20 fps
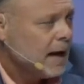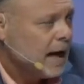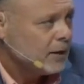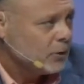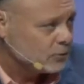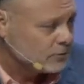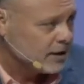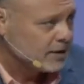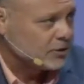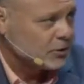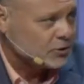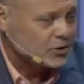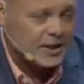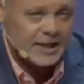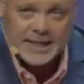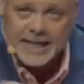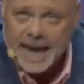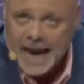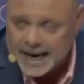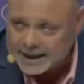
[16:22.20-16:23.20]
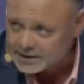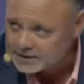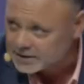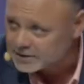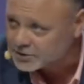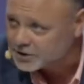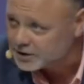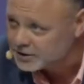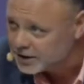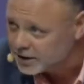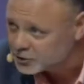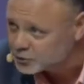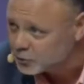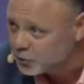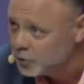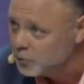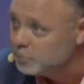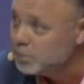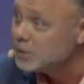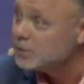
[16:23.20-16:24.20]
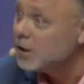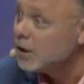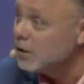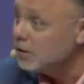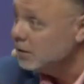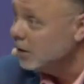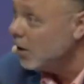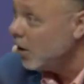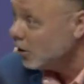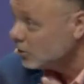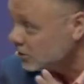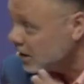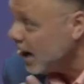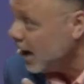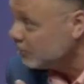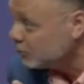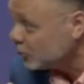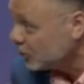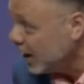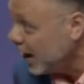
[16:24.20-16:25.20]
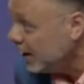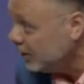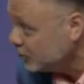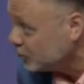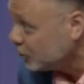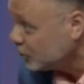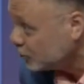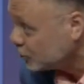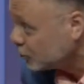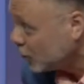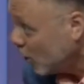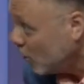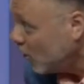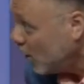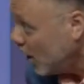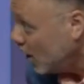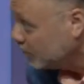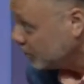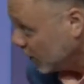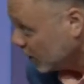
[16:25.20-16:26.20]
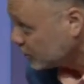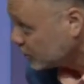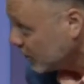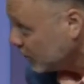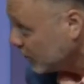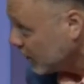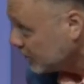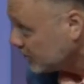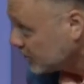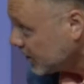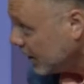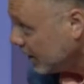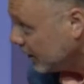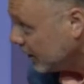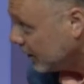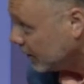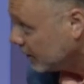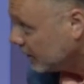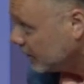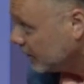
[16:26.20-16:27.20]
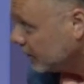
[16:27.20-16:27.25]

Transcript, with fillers: Now, I don't think there's any candidates in this room, but there are times when angels show up. Do you understand what I'm saying?